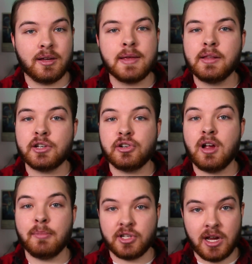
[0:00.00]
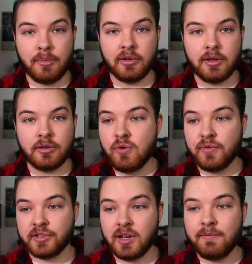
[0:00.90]
Unless you're Emma Chamberlain, who
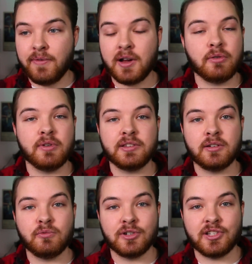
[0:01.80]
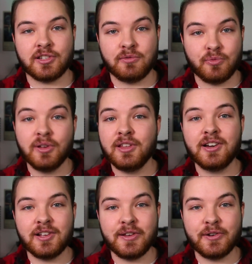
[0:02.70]
for some fucking reason was just really
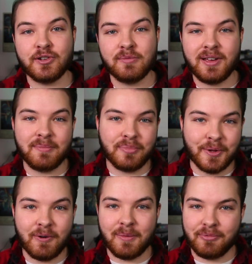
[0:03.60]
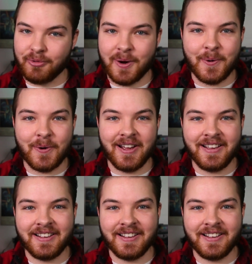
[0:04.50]
good at YouTube and blew up right away.